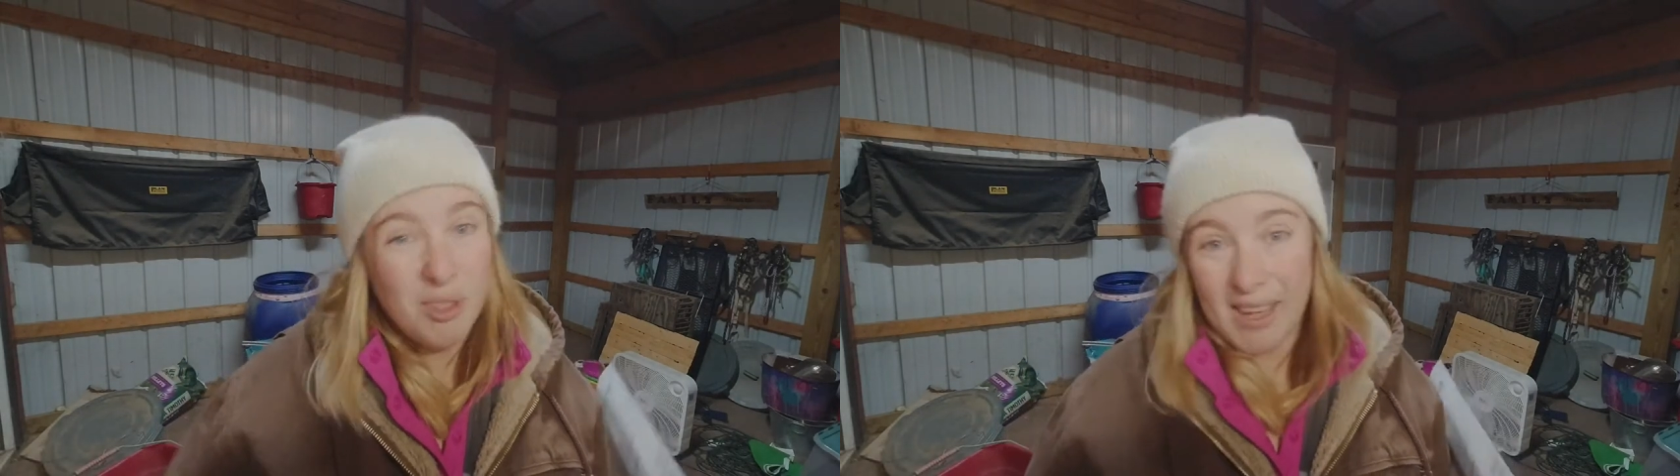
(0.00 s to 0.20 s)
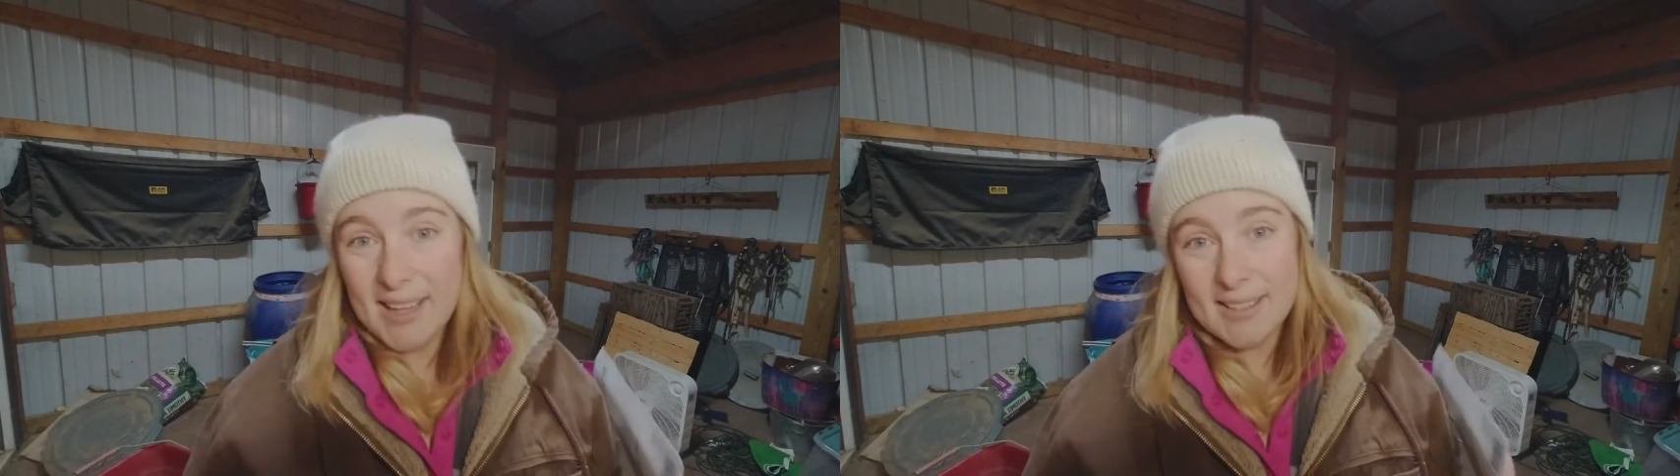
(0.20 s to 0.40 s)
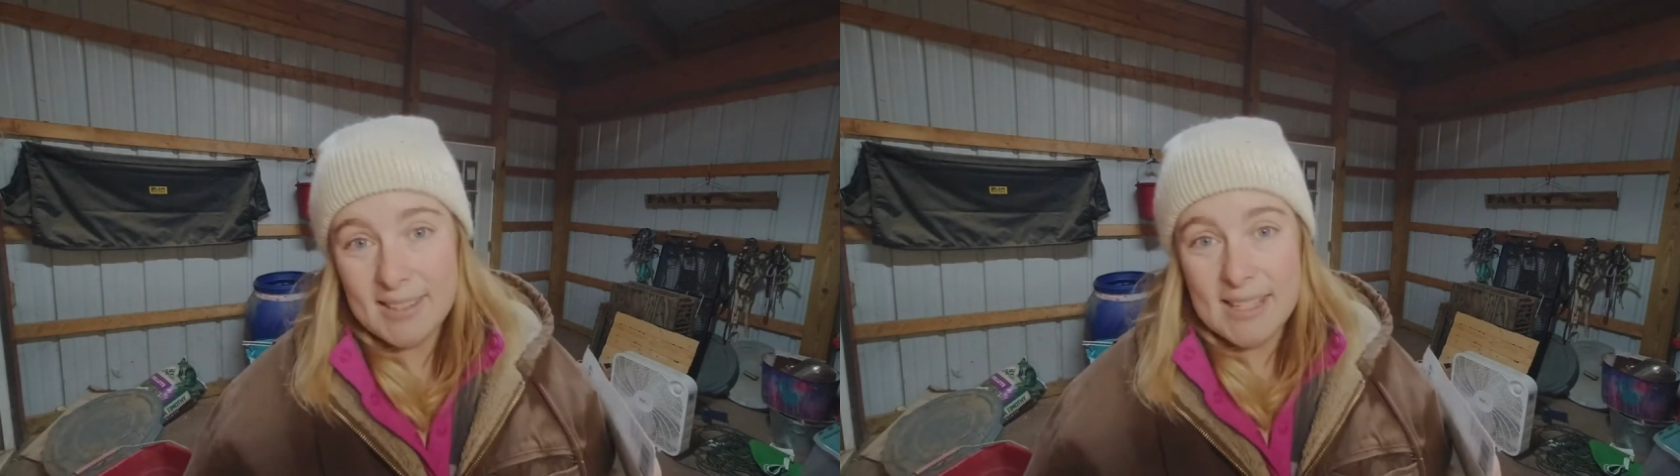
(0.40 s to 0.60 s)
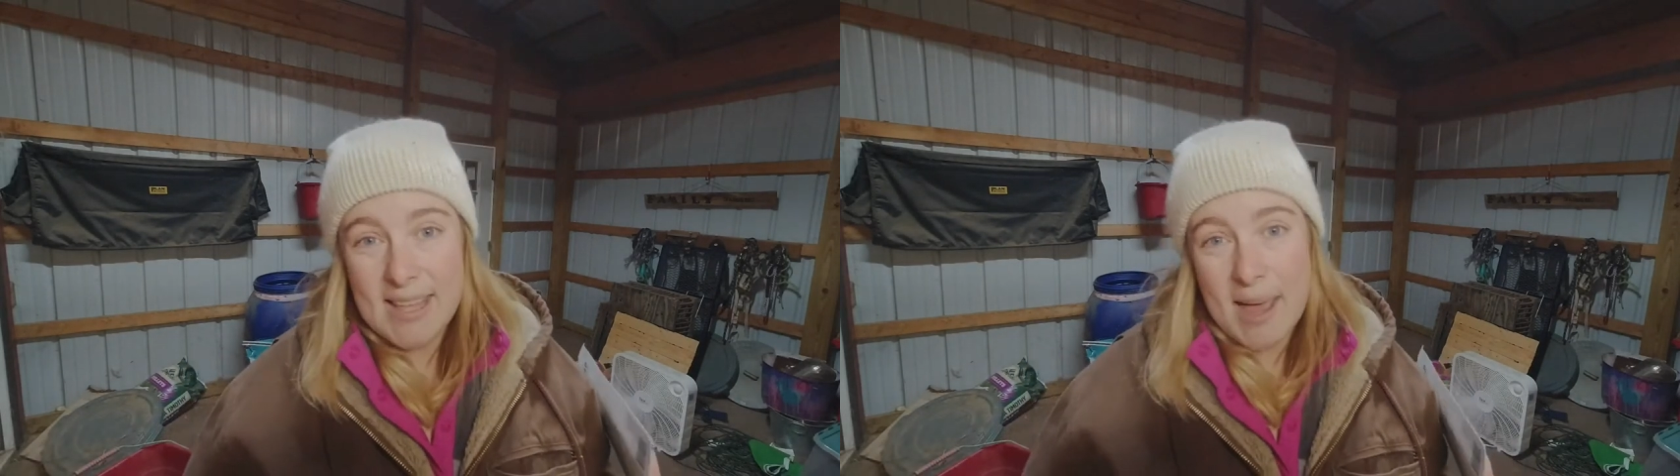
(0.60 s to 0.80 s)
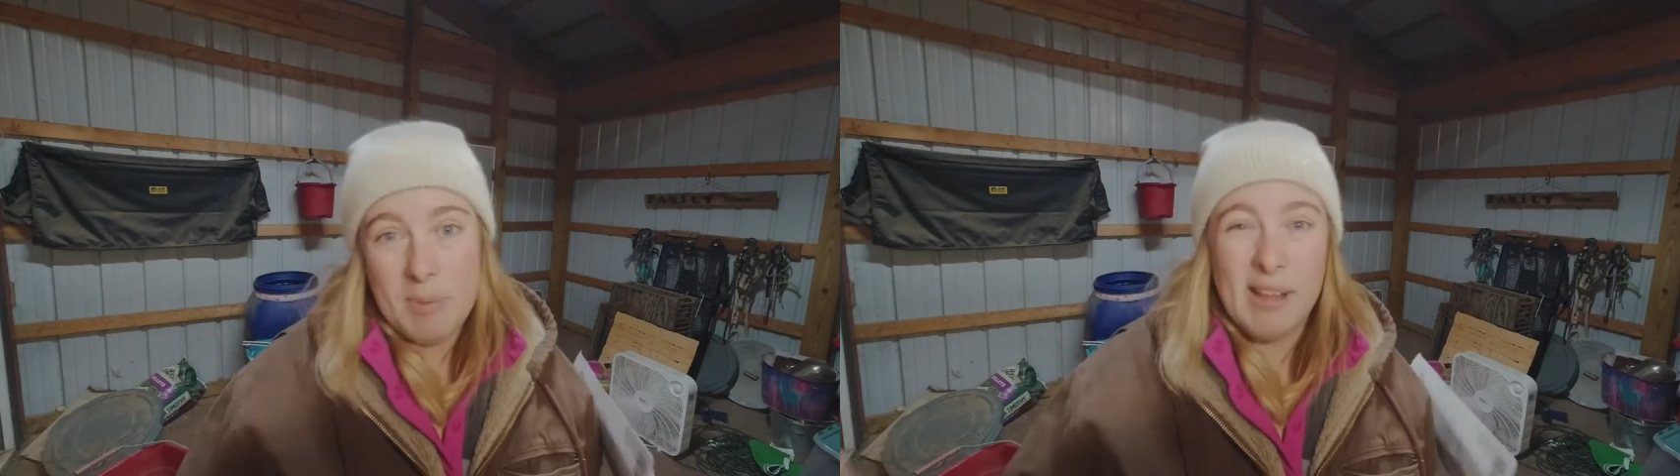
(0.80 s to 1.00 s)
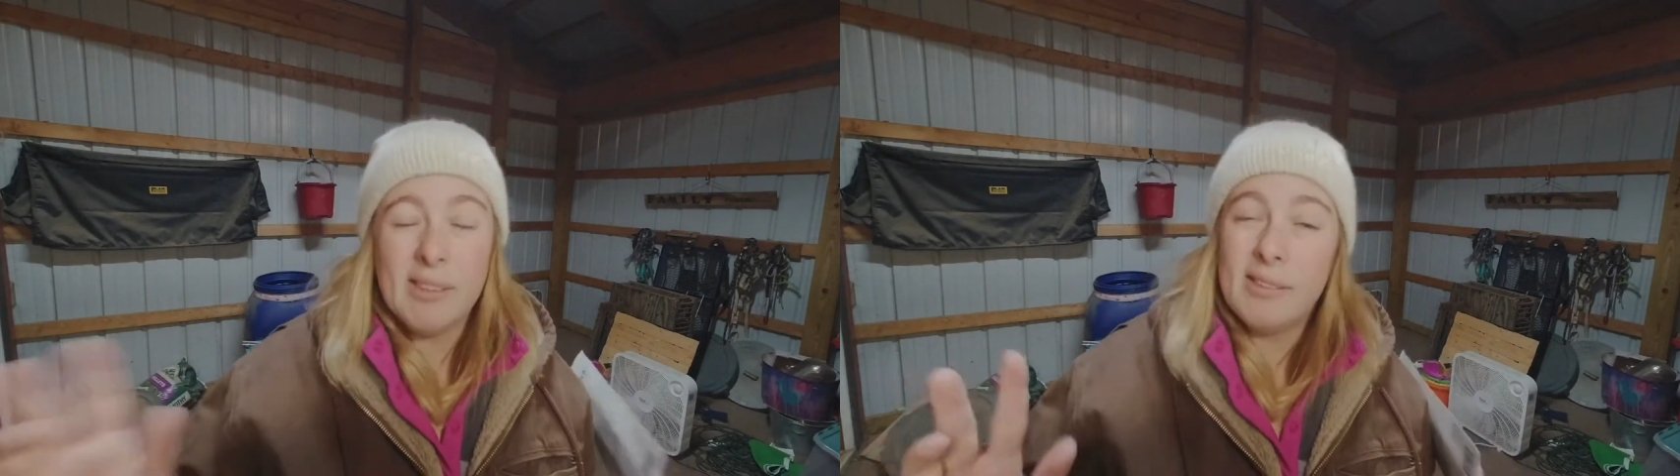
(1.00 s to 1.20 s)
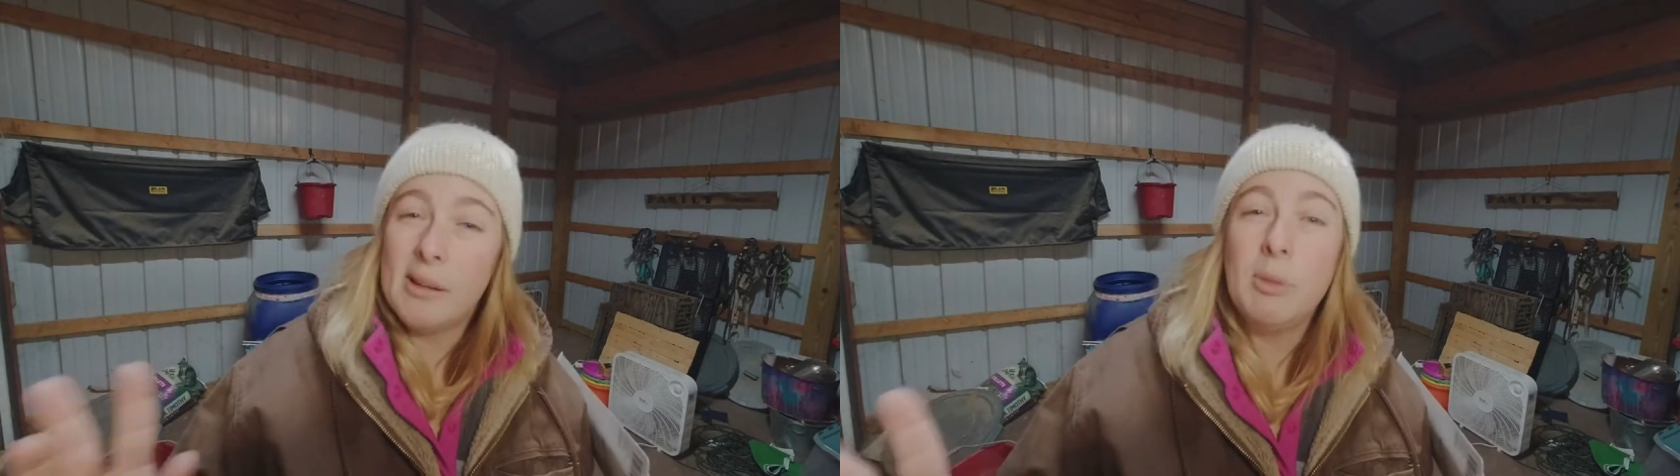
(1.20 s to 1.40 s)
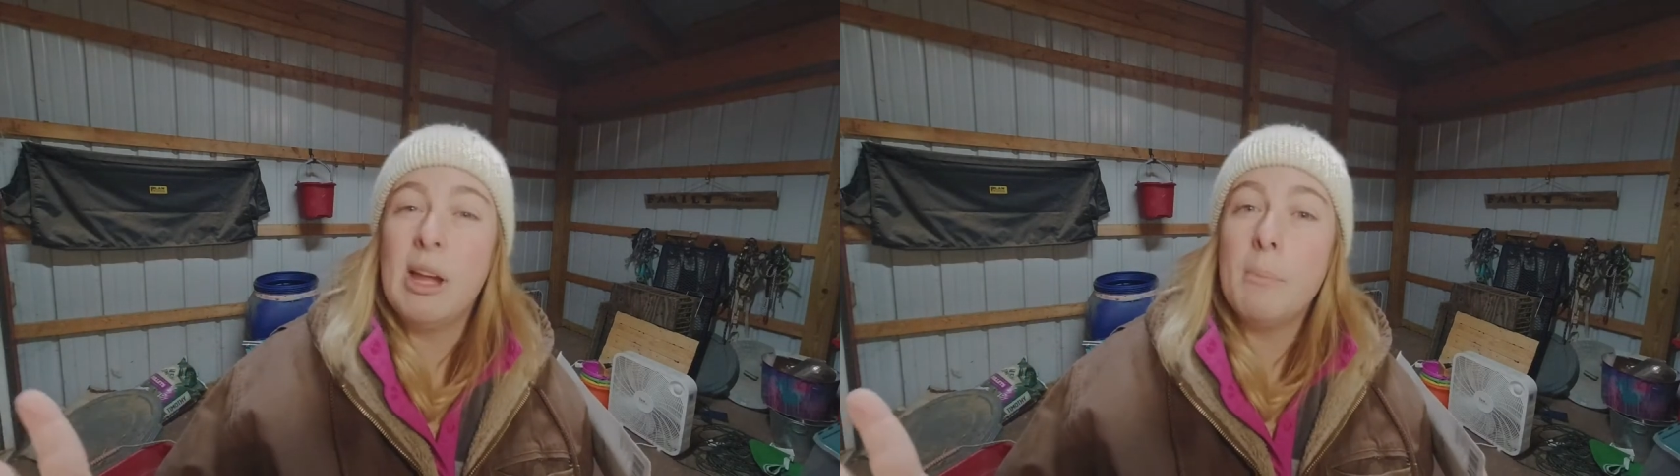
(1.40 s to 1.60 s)
you'd like to see that because it's
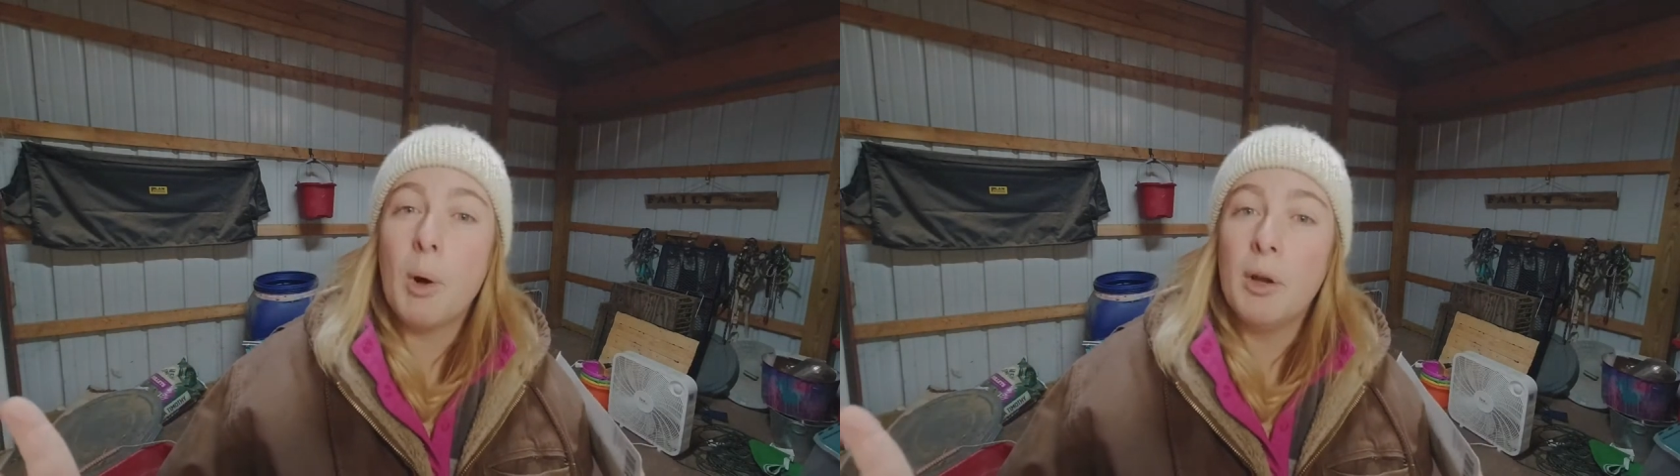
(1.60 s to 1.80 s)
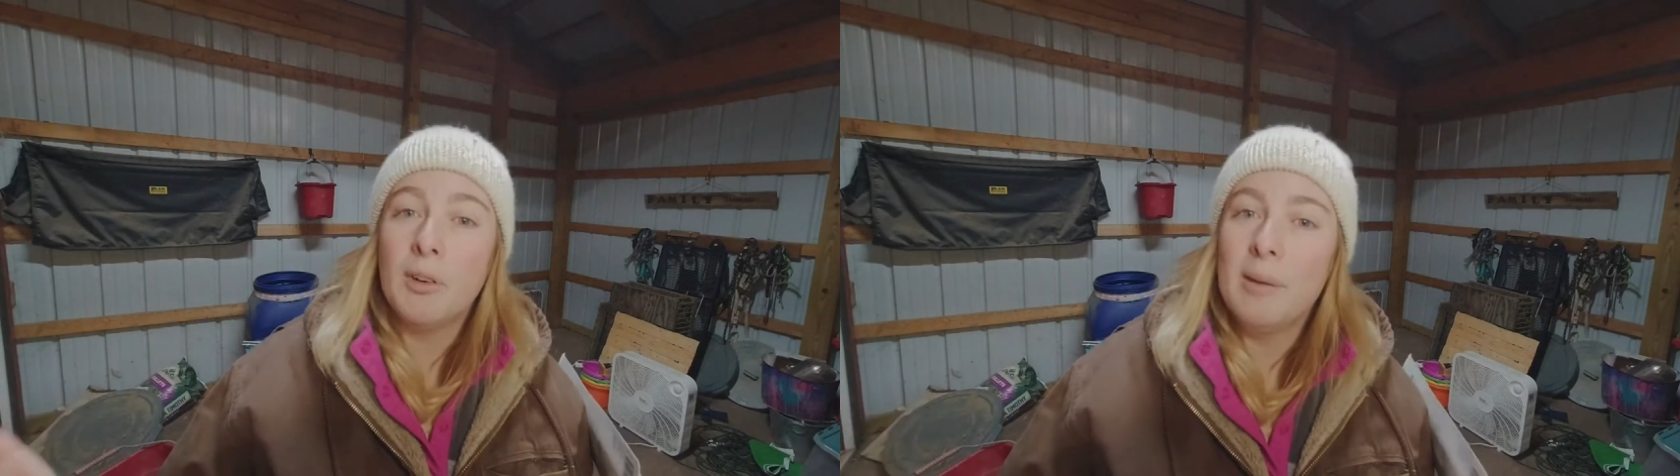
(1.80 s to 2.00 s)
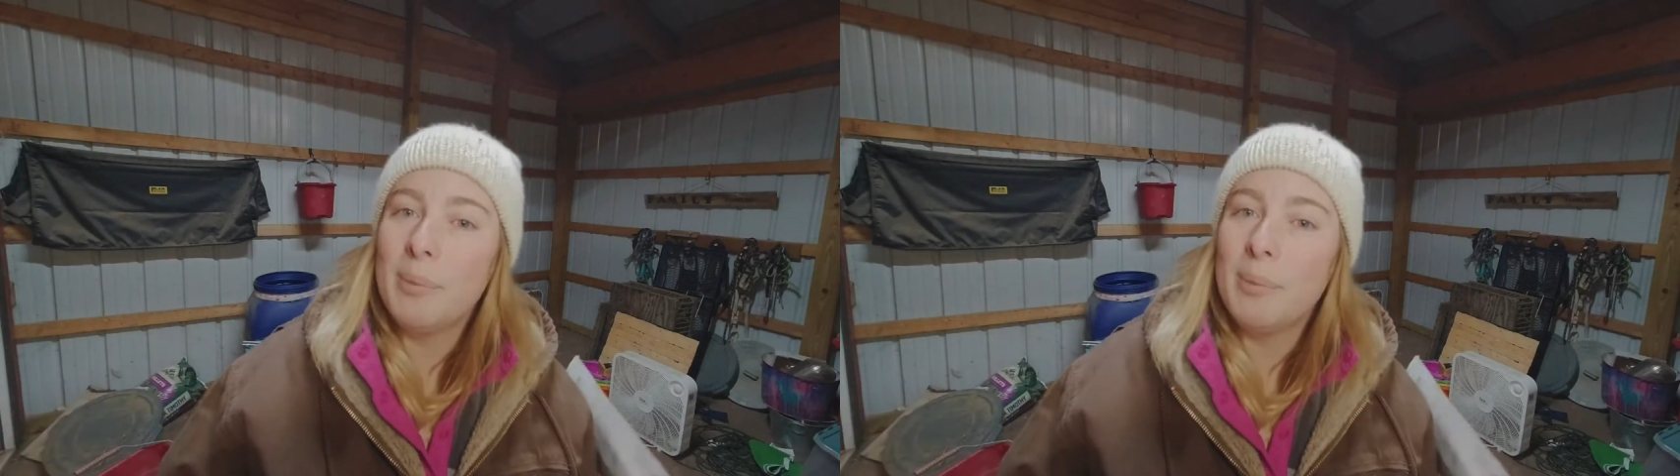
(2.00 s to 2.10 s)
something I'm pondering,